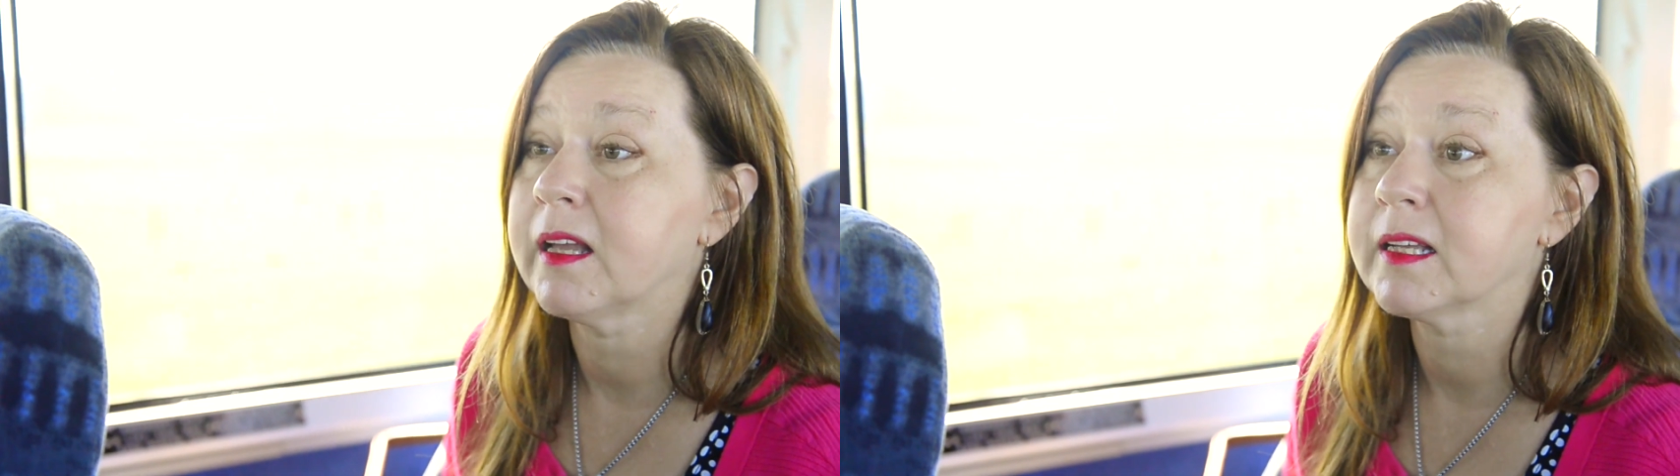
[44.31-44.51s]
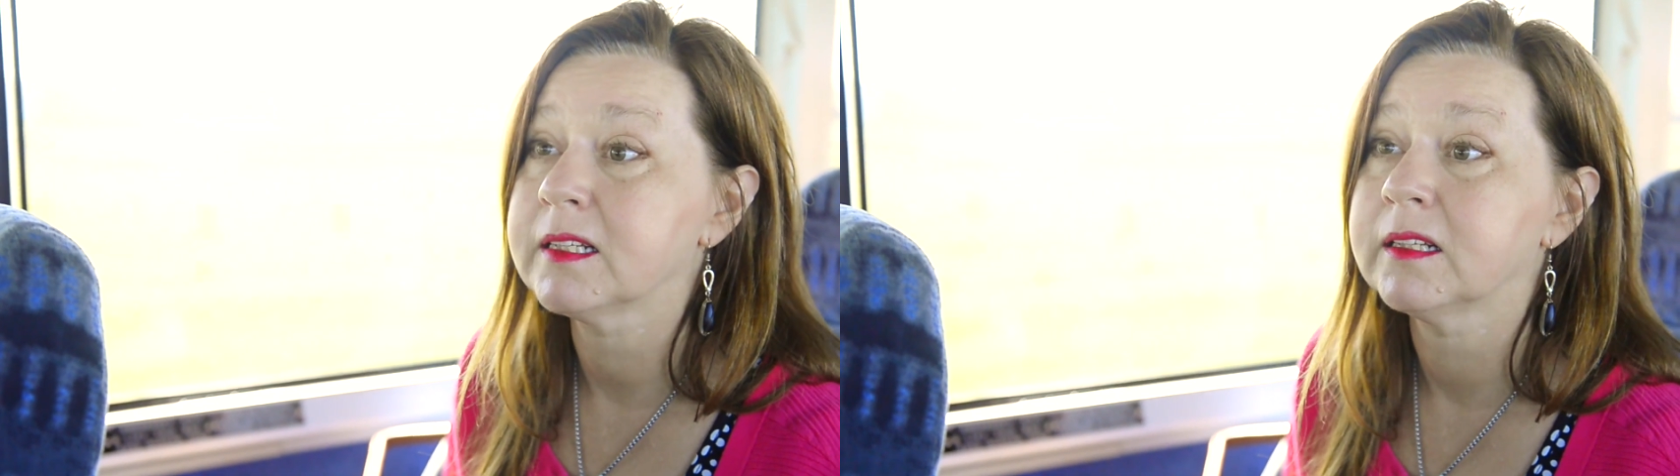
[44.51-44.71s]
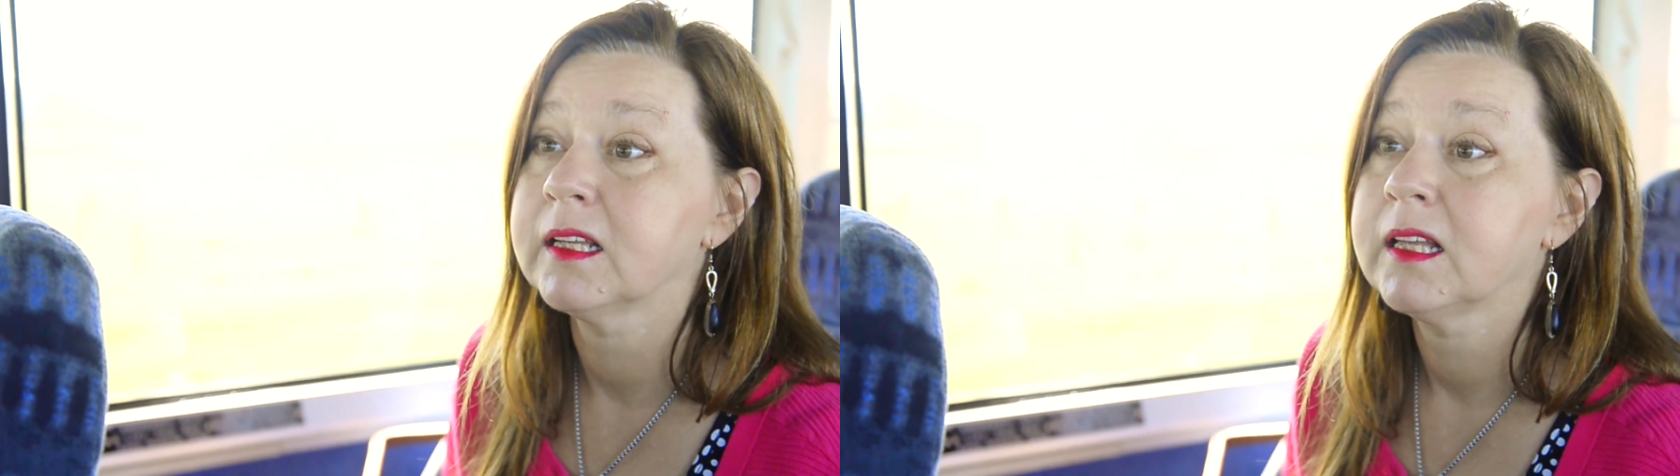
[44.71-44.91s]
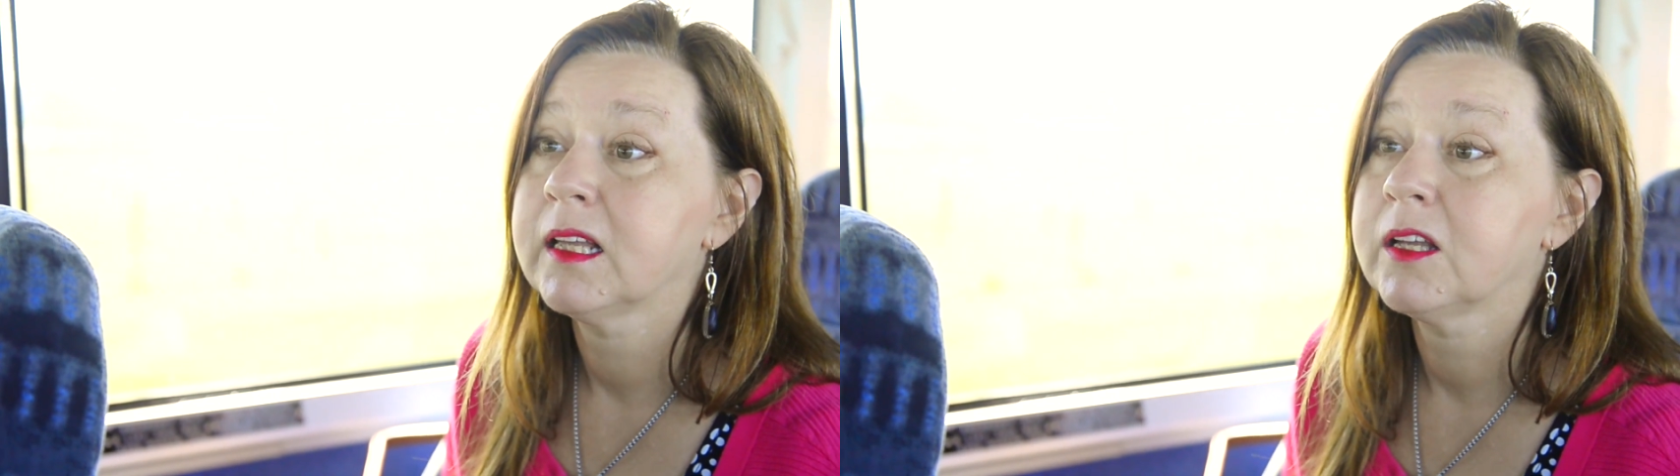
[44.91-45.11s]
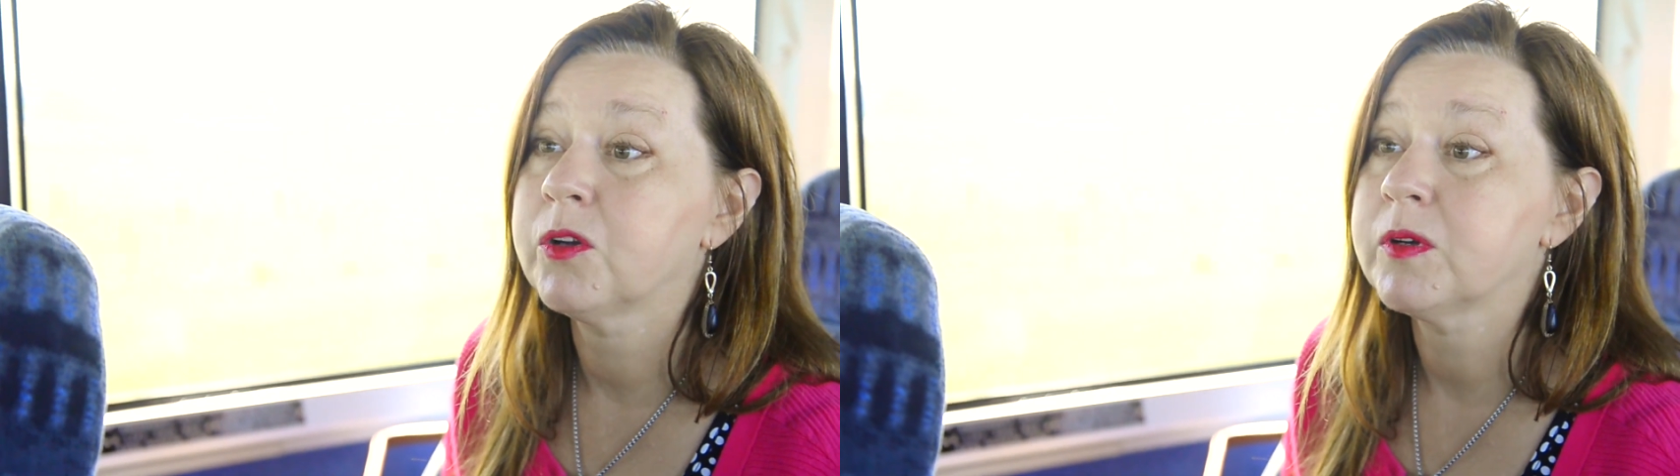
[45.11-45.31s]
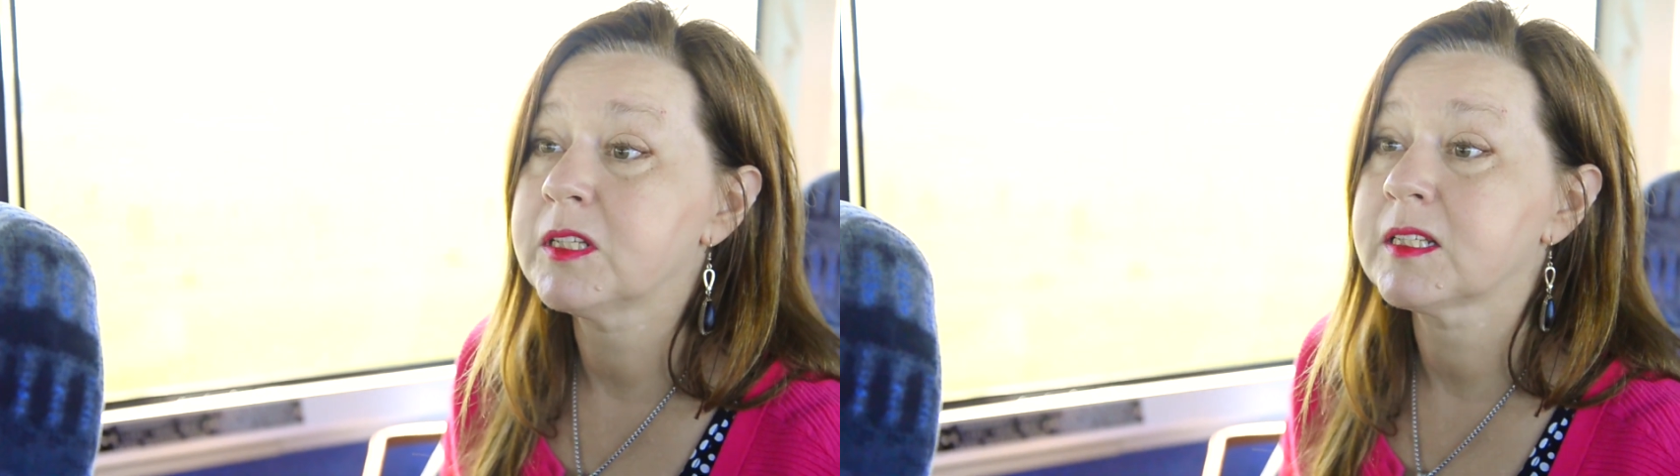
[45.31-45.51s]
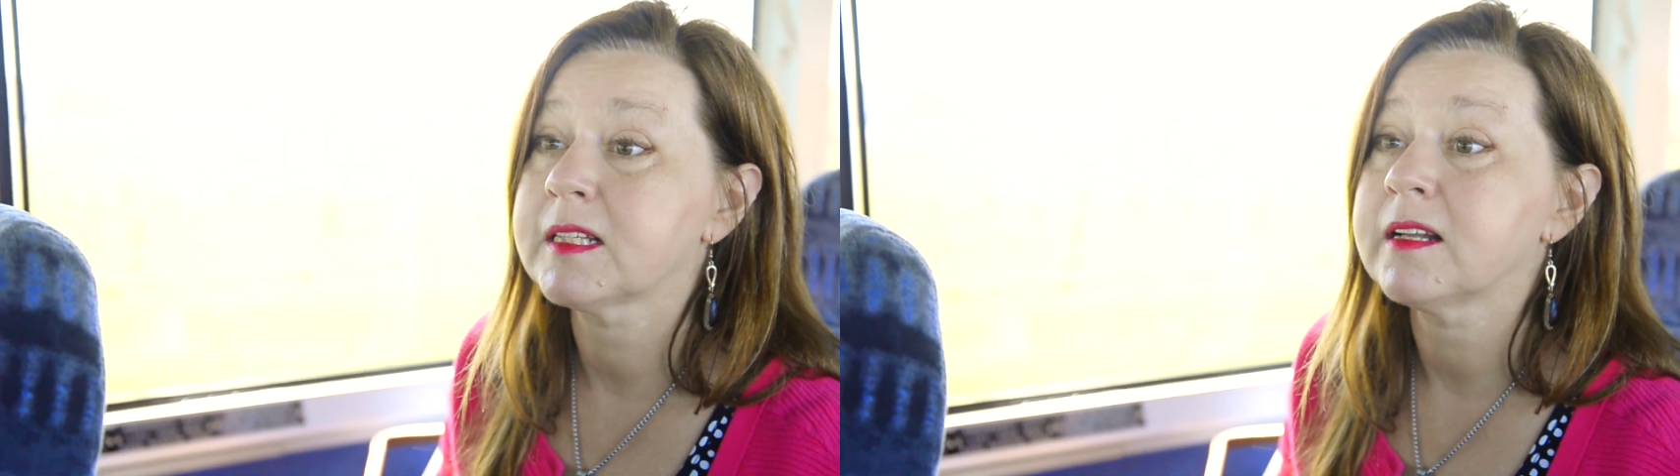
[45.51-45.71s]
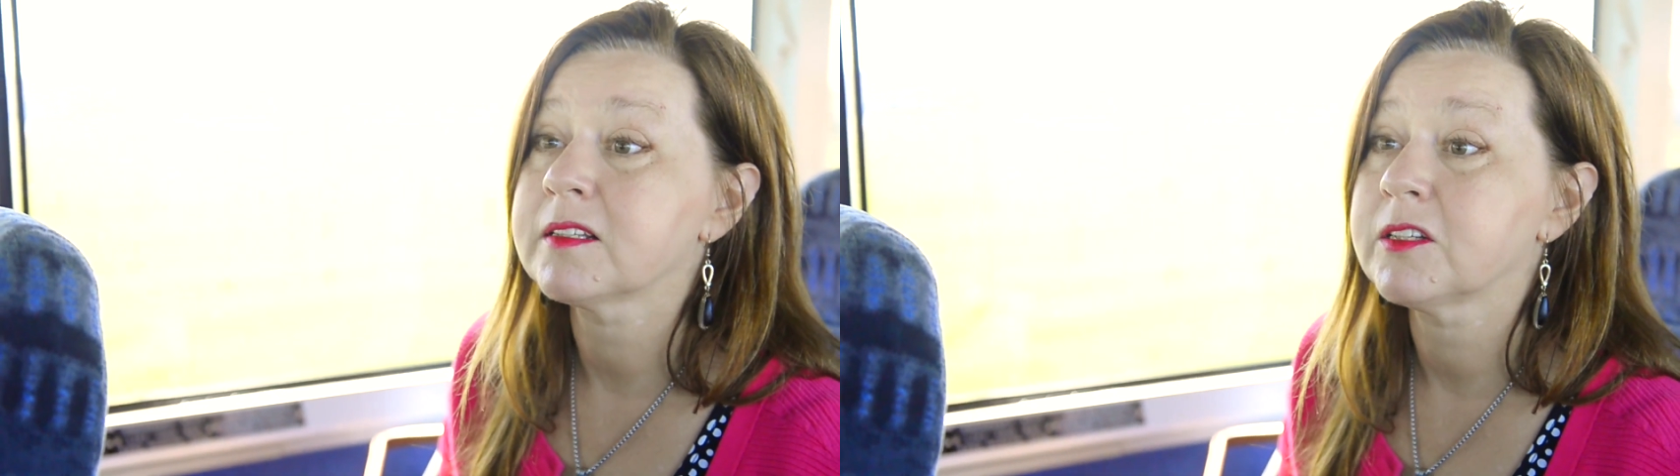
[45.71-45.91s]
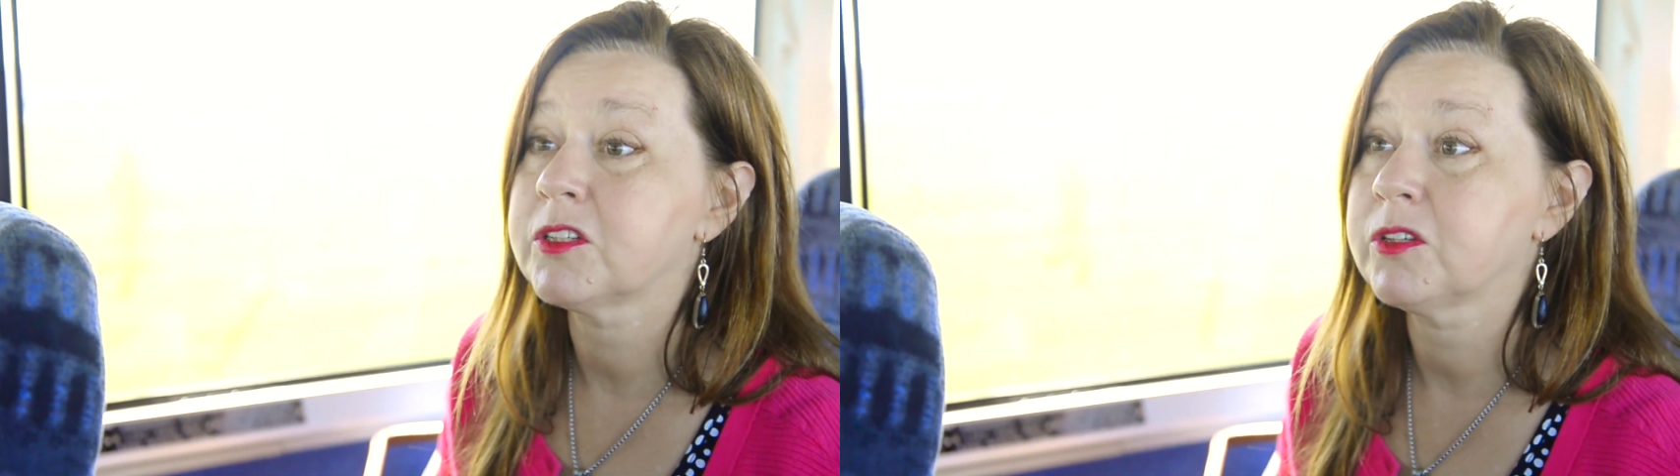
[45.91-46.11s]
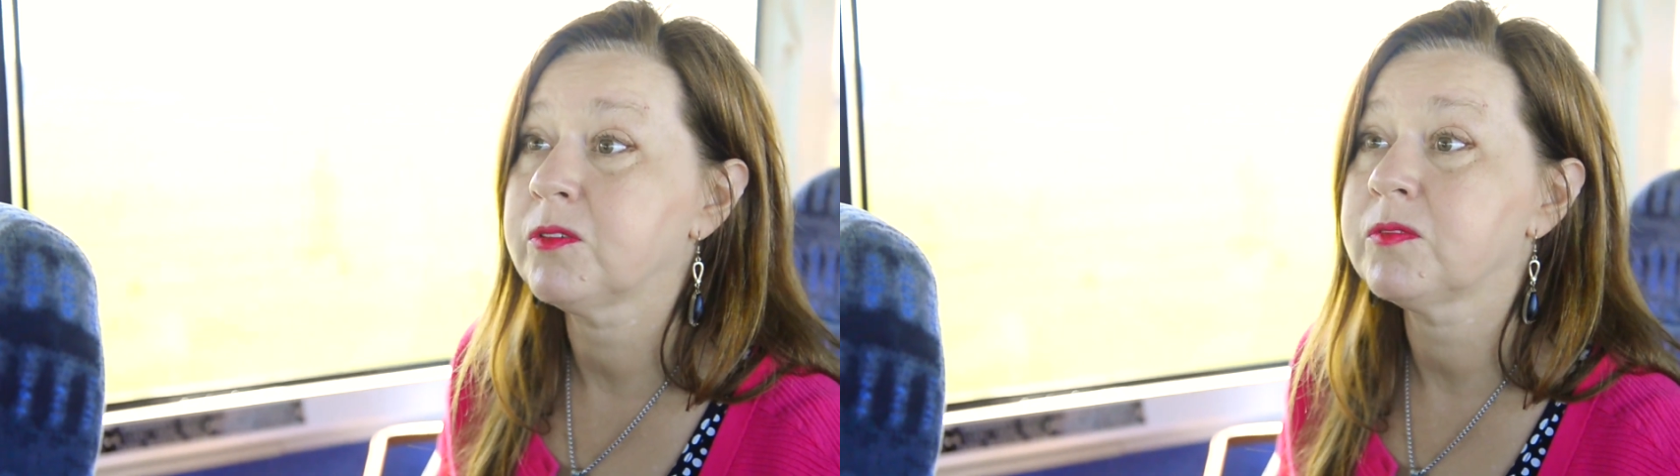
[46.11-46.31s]
I can go into
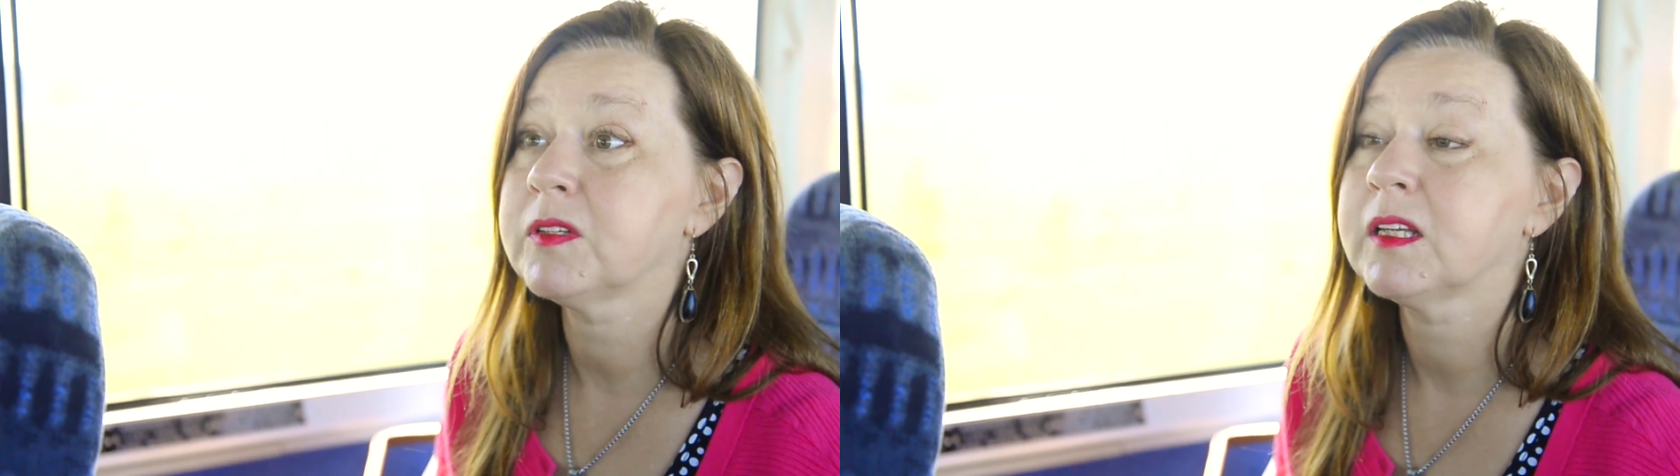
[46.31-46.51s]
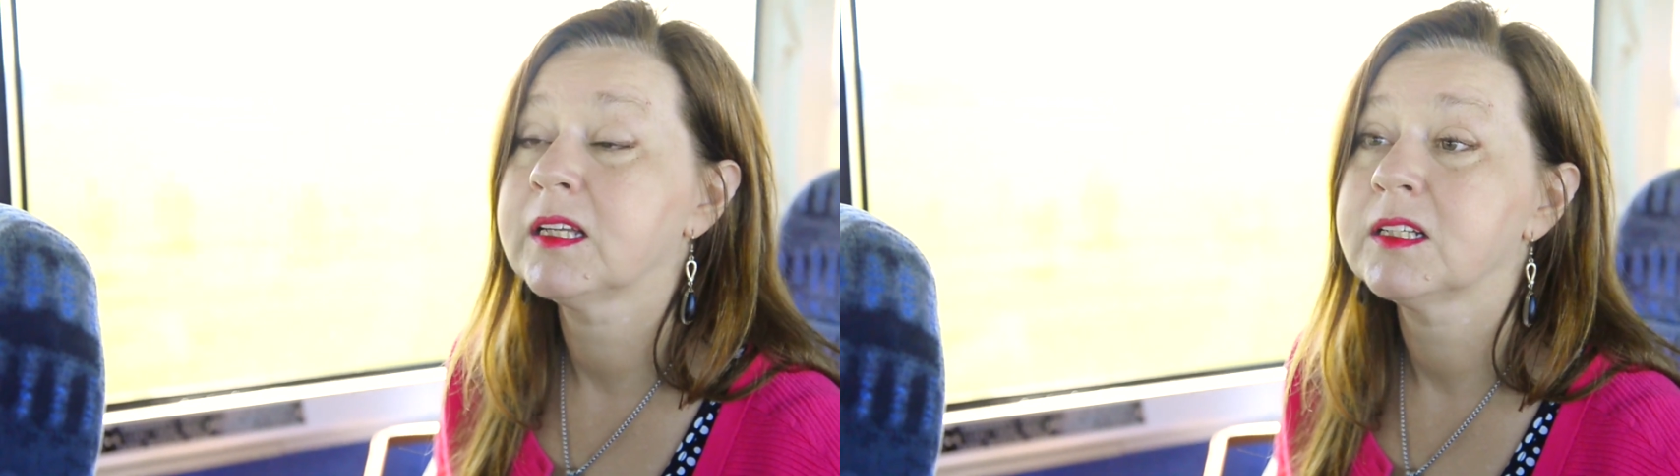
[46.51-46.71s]
Saskatoon,